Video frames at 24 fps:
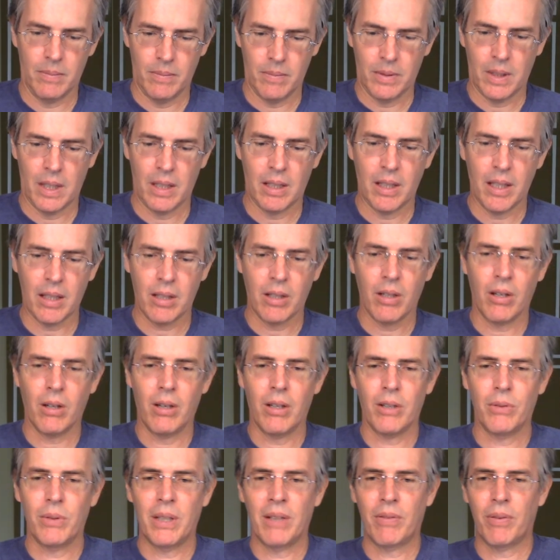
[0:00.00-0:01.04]
Get that
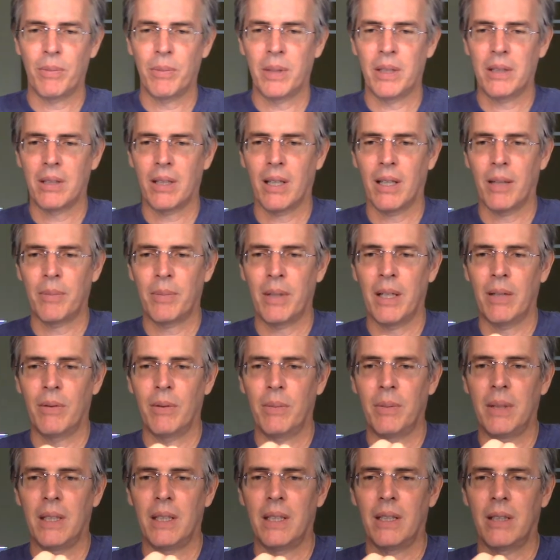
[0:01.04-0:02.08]
card away from the top. That would
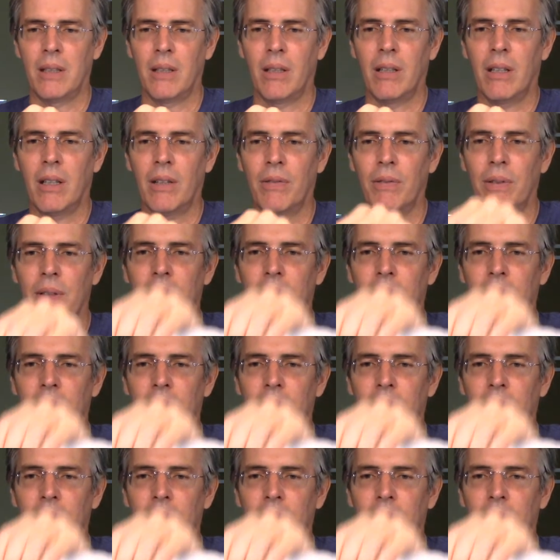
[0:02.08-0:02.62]
be awful